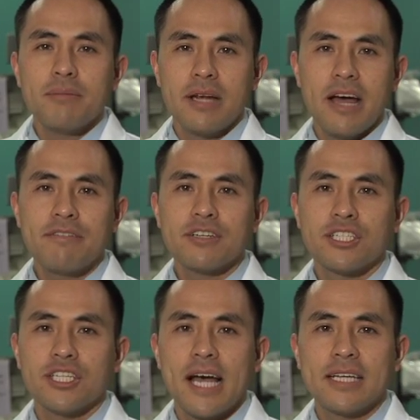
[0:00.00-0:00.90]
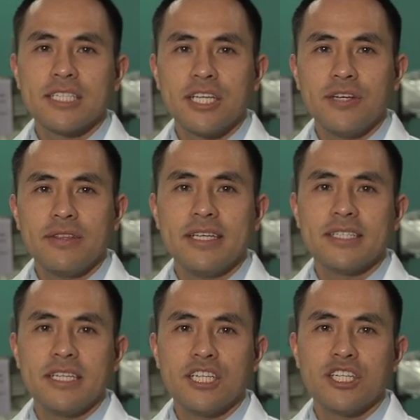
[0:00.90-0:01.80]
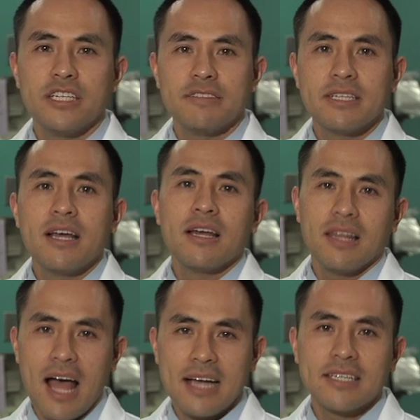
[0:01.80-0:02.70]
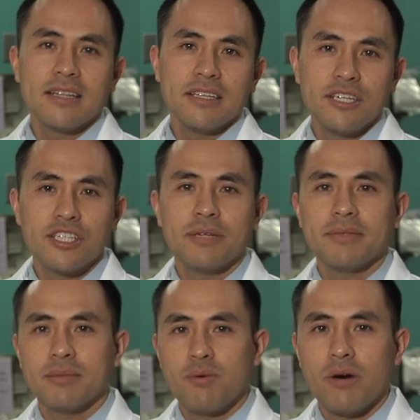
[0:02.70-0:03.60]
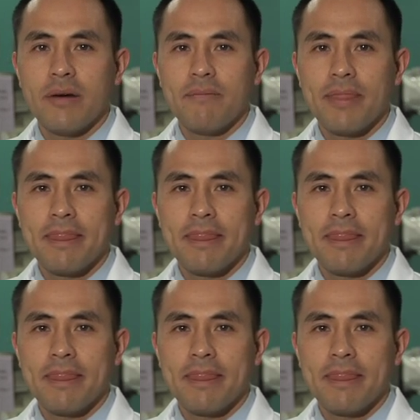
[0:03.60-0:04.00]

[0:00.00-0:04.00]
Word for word: But efforts to execute these initiatives lacked leadership support.